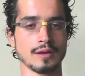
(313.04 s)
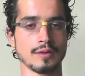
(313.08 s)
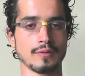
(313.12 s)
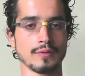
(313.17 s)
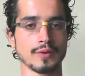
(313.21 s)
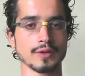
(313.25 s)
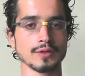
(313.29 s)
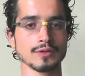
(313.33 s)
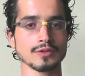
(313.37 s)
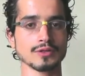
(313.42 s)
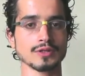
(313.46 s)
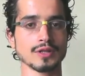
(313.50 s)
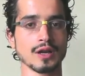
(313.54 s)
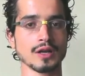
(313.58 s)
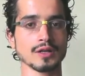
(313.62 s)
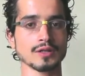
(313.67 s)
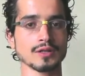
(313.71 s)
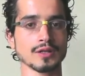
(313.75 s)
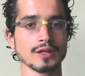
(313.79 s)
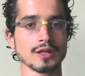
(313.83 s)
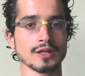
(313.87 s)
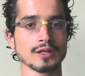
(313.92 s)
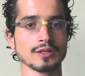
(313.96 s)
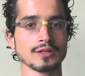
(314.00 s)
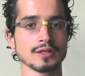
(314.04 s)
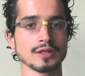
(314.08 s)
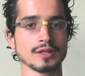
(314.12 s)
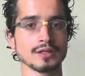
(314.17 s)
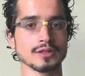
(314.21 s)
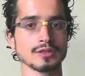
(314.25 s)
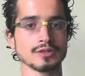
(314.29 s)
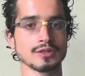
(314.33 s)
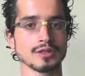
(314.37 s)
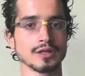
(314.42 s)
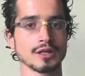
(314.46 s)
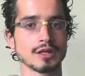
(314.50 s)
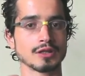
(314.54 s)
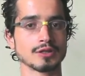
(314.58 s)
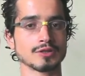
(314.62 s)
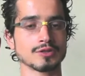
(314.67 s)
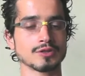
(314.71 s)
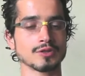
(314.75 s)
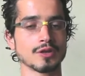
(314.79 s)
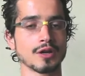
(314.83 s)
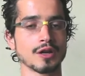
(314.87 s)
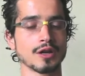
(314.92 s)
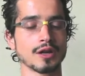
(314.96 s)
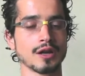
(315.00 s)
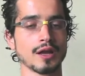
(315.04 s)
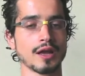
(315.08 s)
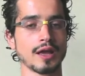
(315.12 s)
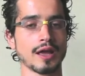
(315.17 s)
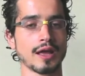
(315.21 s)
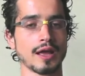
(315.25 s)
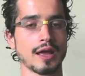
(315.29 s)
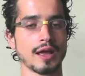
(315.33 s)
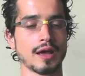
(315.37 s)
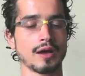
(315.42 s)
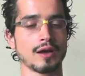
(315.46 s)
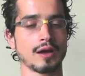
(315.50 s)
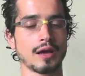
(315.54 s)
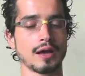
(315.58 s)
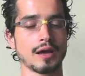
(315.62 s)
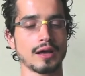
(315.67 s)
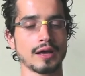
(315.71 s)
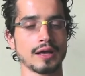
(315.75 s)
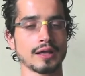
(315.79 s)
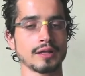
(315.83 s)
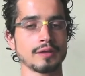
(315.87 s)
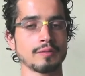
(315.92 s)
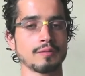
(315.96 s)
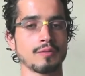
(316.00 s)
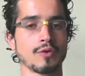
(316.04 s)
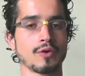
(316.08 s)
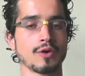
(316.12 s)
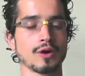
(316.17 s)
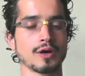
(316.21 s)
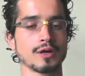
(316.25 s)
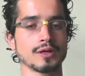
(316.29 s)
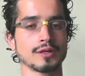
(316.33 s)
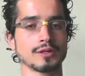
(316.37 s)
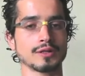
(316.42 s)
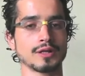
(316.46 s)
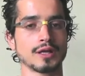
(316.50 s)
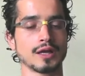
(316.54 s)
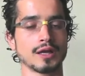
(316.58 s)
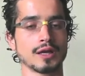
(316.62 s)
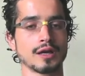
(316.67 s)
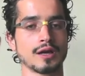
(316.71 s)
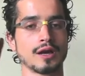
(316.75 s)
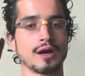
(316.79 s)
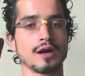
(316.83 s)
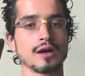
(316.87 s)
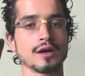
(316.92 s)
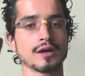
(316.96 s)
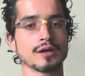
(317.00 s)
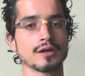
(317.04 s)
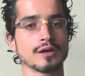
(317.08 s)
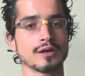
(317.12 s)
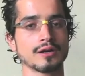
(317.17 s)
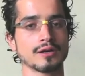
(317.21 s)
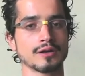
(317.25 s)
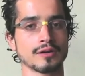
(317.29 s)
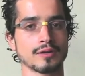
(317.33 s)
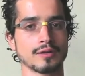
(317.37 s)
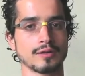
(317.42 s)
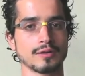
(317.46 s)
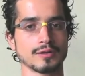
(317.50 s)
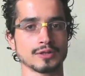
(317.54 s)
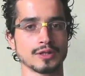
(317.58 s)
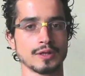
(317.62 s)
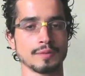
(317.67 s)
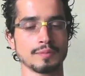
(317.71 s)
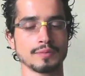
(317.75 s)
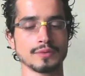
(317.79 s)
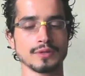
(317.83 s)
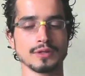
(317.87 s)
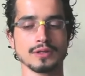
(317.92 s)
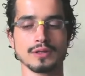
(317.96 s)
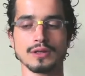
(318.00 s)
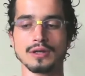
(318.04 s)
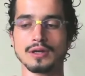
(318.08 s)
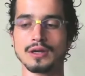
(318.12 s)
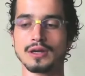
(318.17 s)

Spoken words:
When you start eating, it's not anymore the hunger concept,